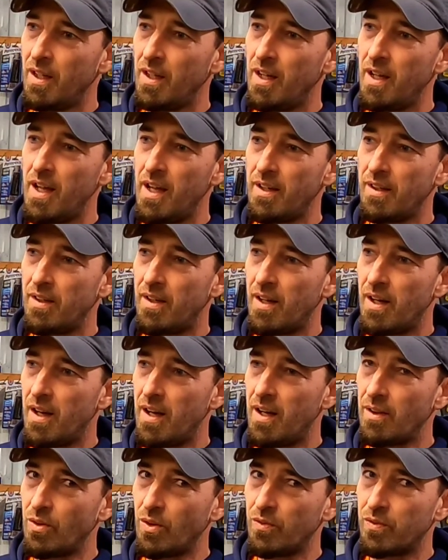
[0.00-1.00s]
and
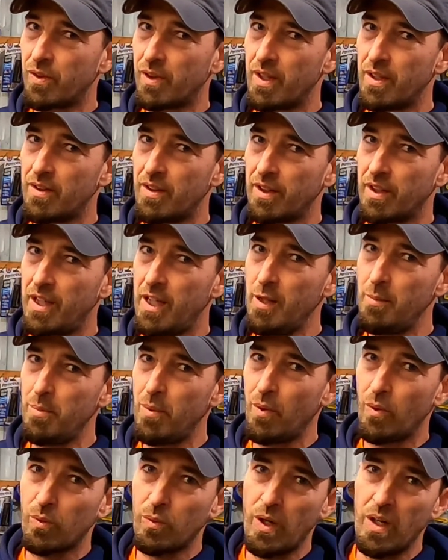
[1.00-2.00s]
don't forget to keep
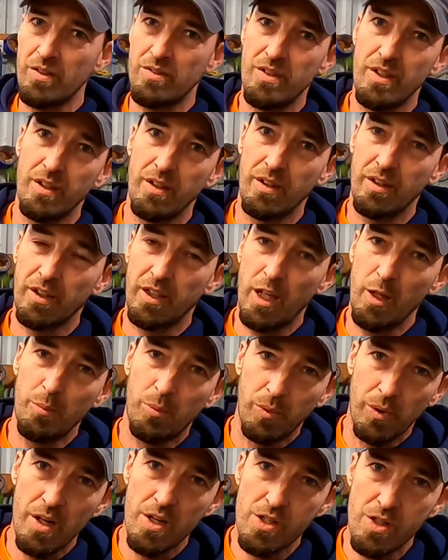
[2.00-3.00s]
racing, keep
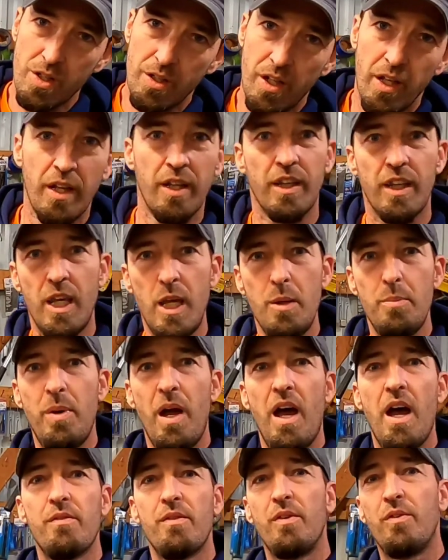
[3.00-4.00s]
wrenching, keep
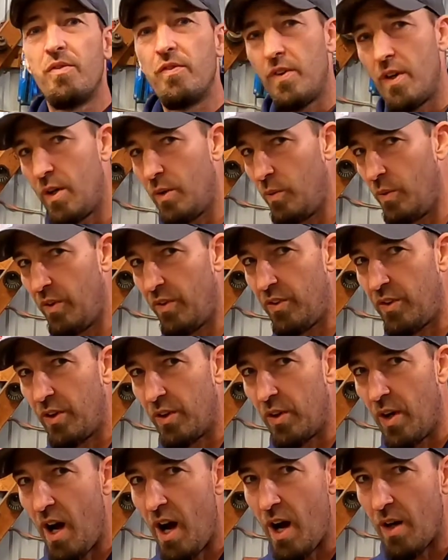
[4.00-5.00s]
having fun with
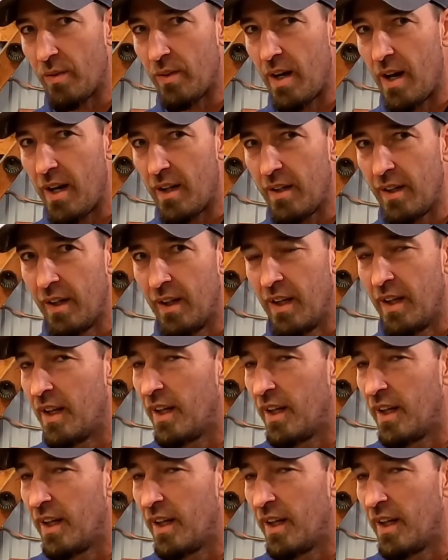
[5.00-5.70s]
your hot rod.